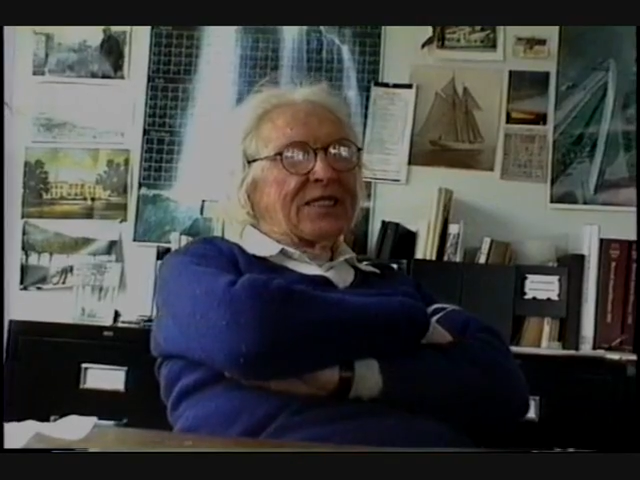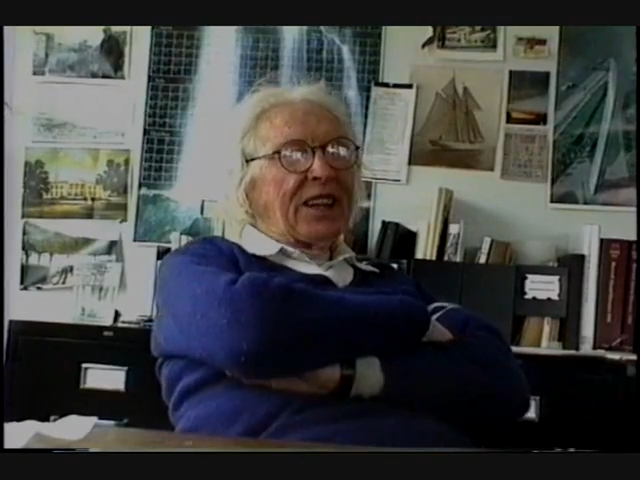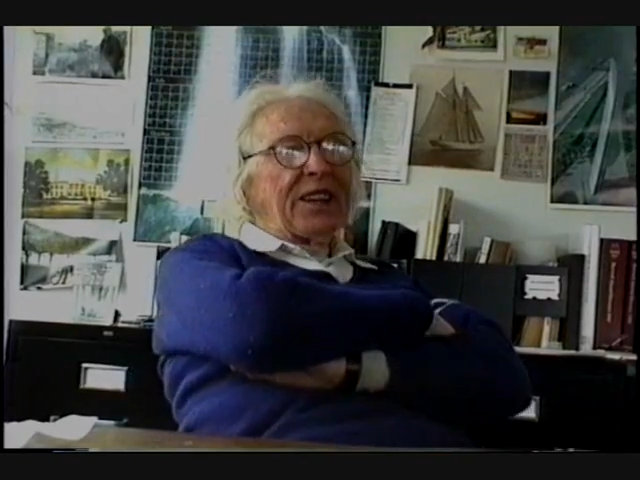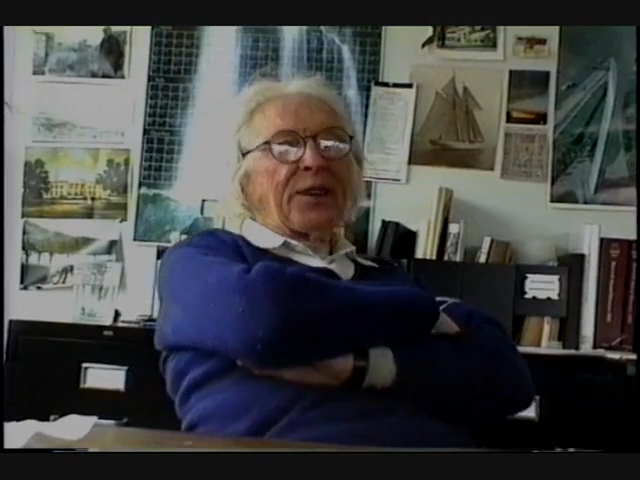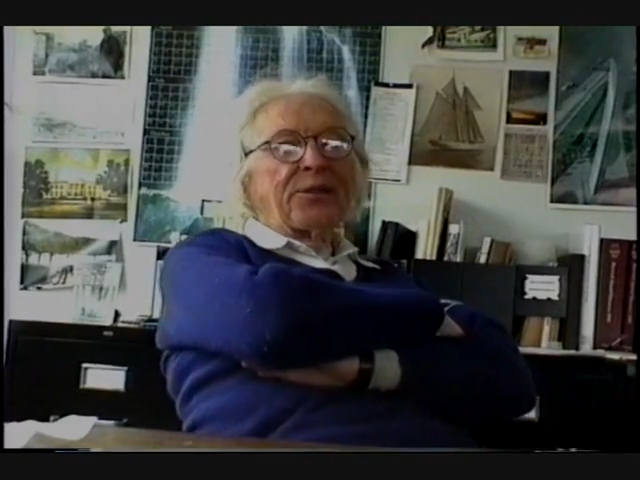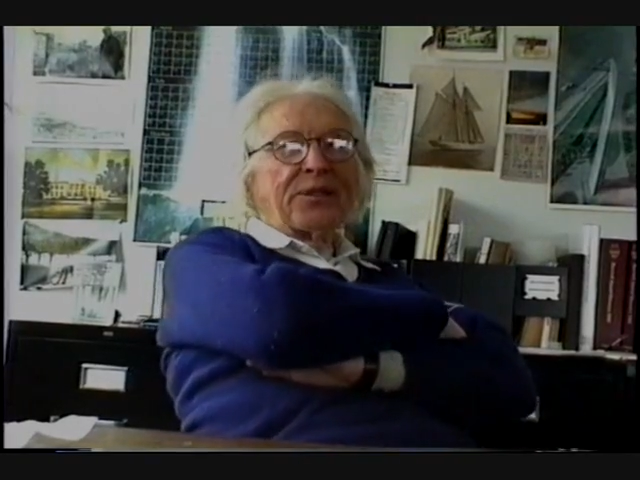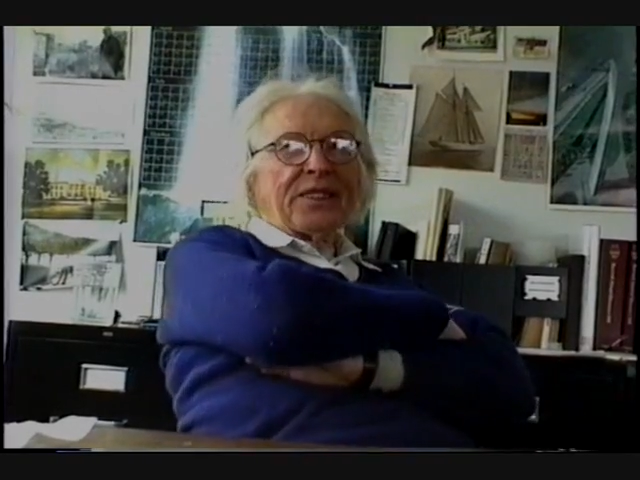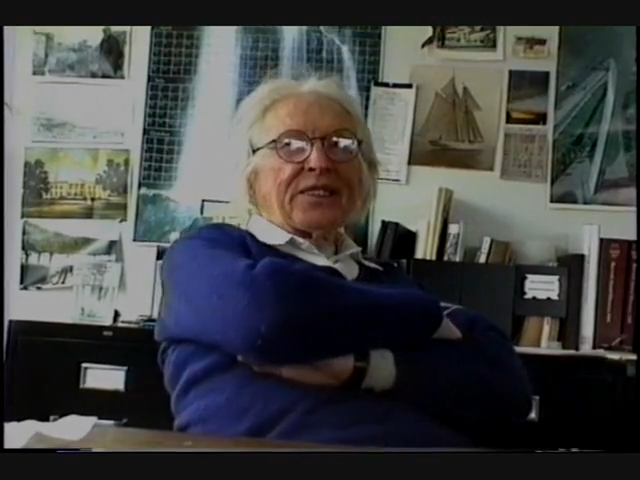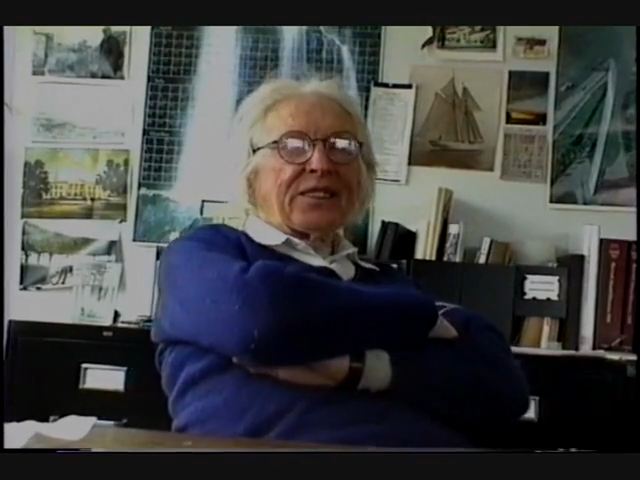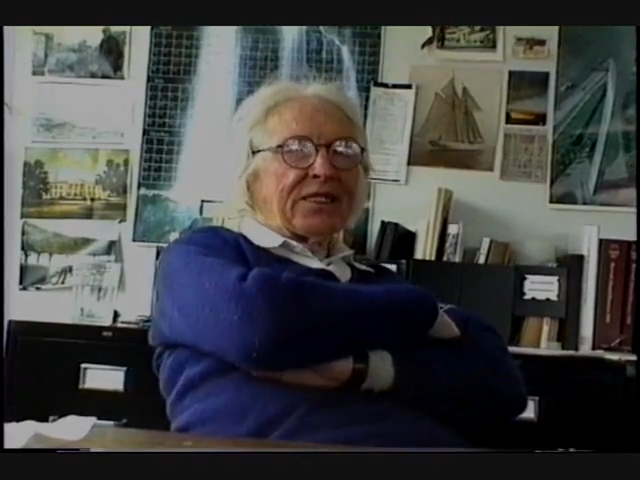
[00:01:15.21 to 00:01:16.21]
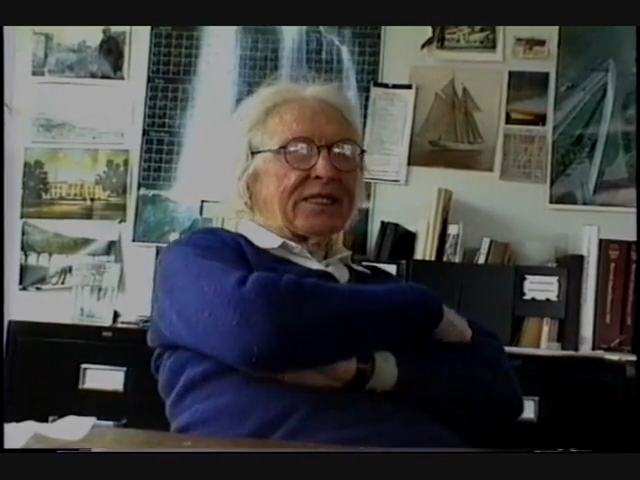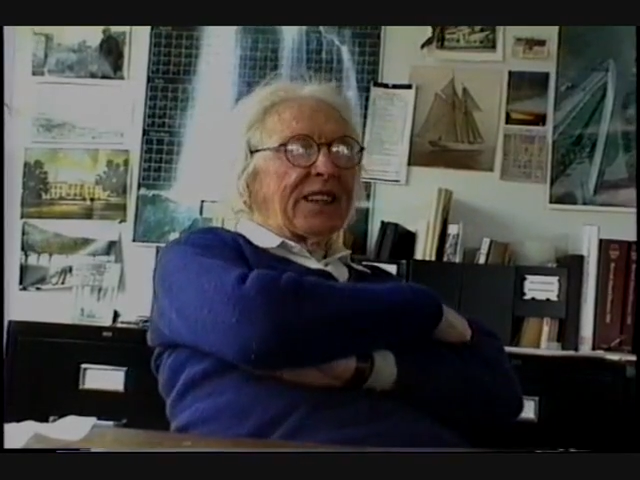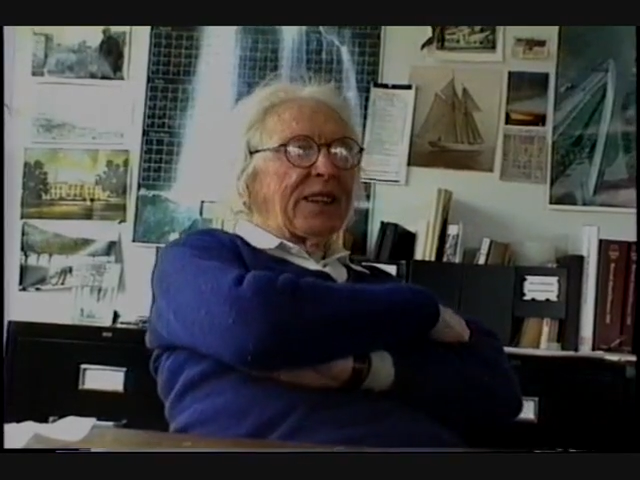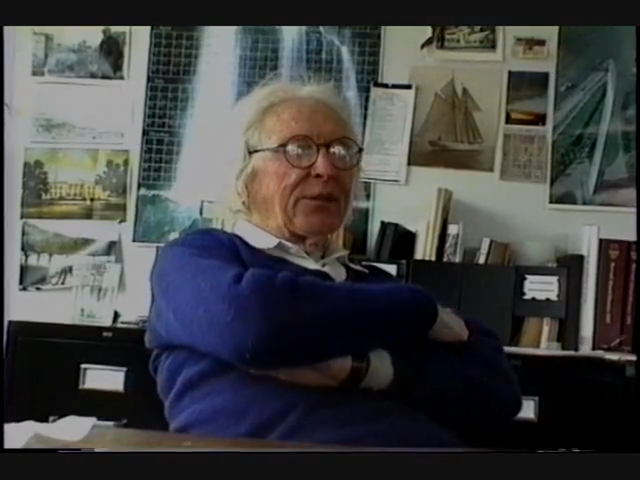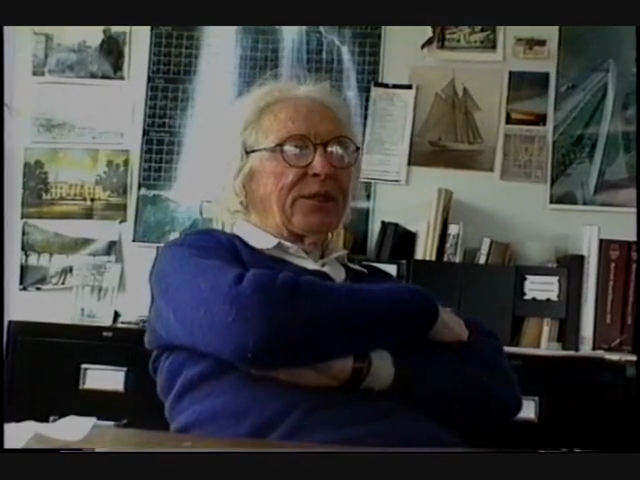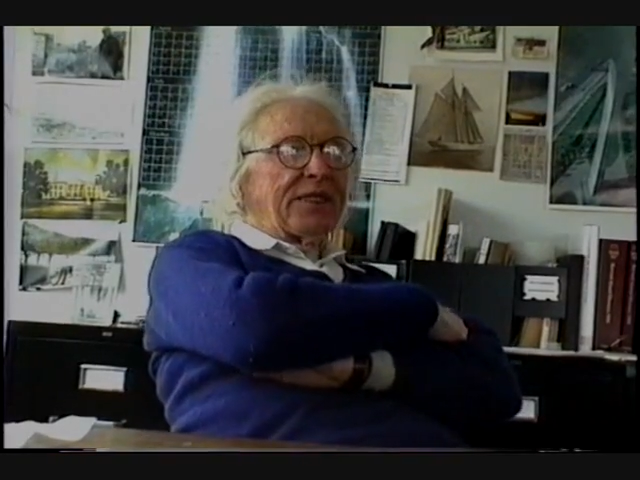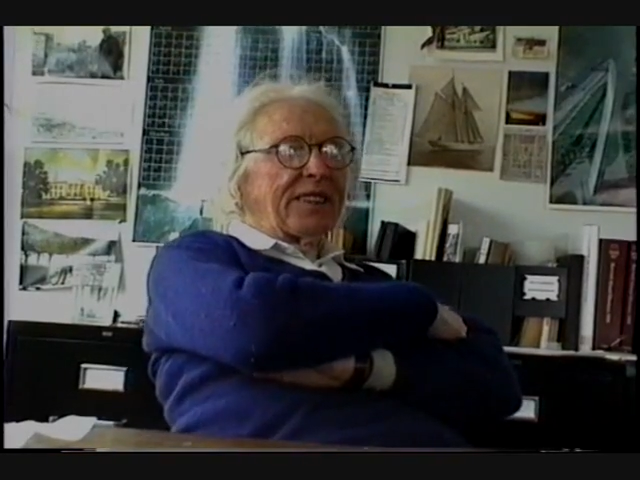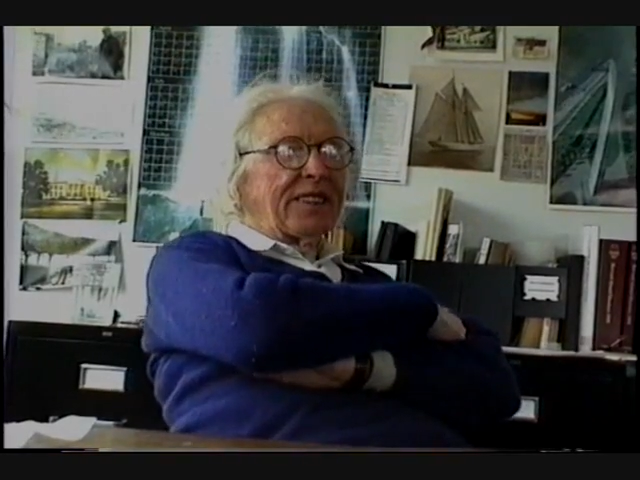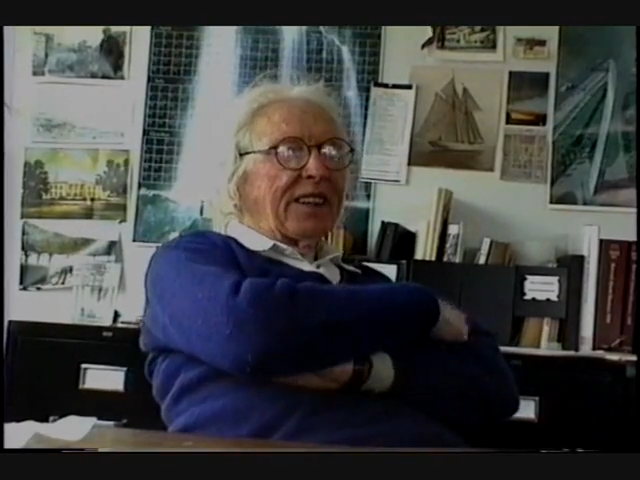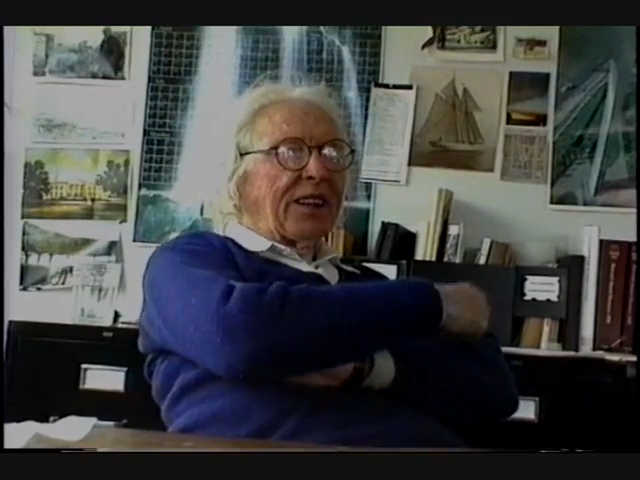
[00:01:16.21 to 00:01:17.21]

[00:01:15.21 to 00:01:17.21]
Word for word: You stand up and go stand up and